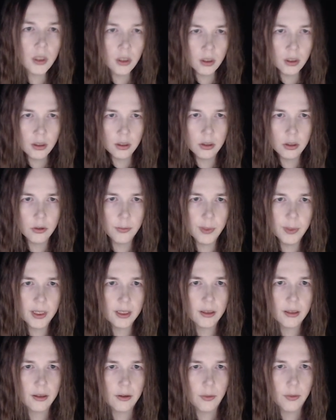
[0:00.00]
You
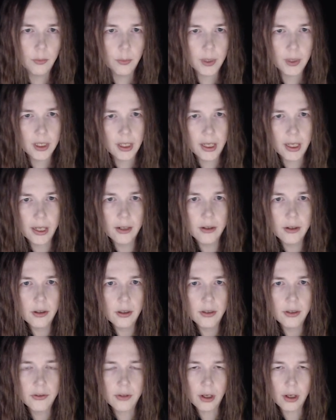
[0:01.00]
mean whether Carol
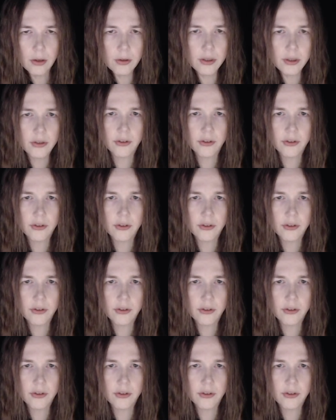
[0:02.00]
is out there